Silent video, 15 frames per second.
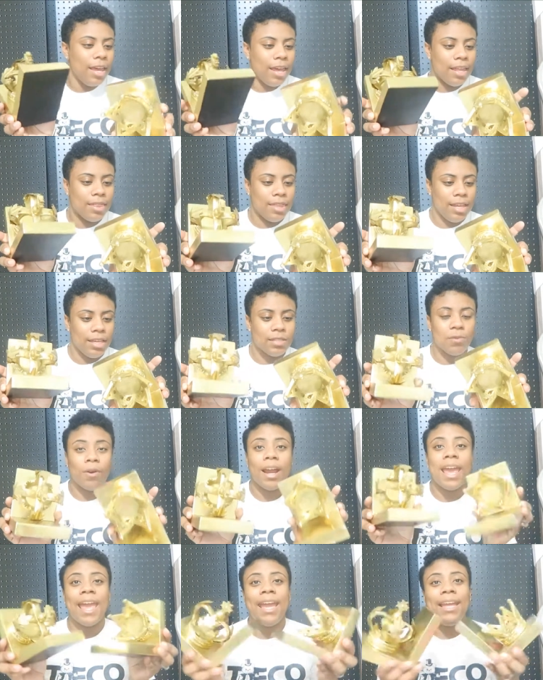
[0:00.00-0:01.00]
and these
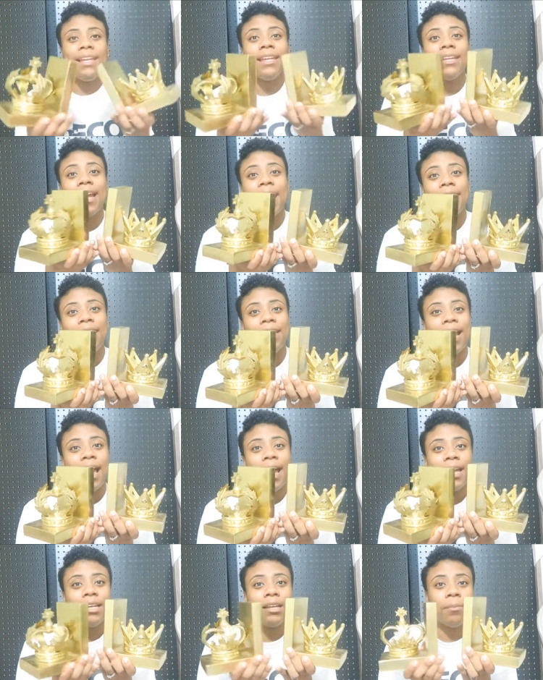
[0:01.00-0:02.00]
were
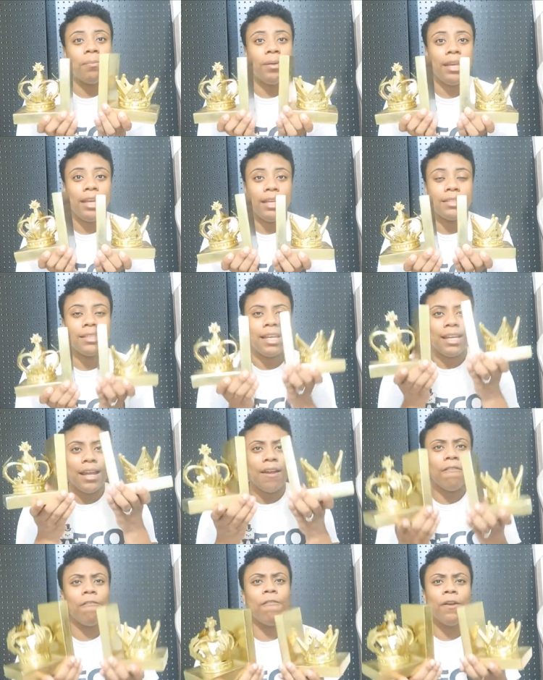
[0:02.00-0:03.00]
$8.99 a piece and
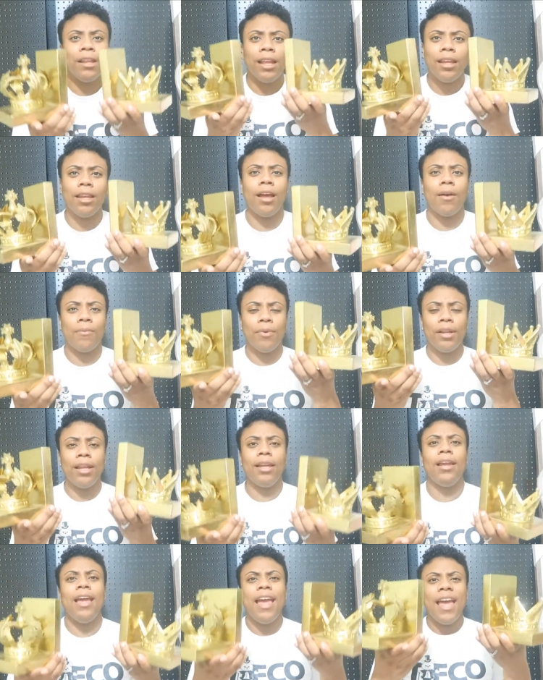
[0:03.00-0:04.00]
they're really a
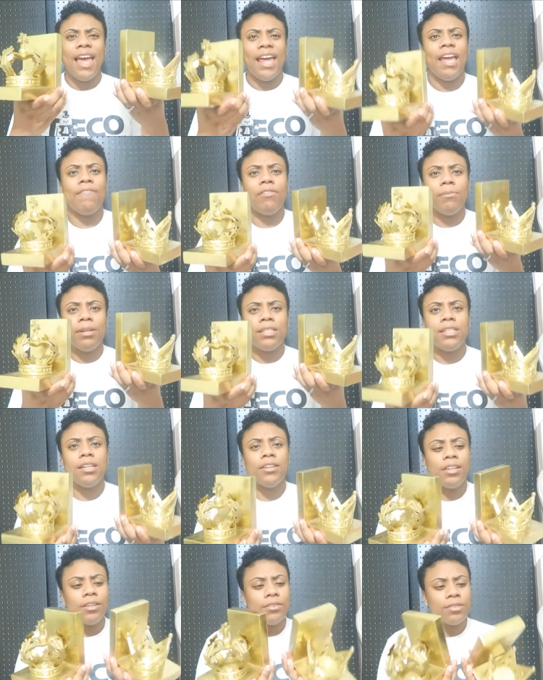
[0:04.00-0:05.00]
really heavy
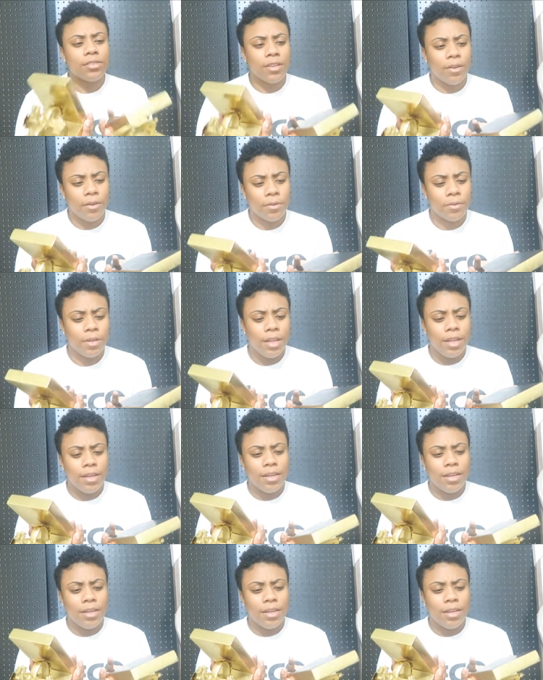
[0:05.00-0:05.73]
material so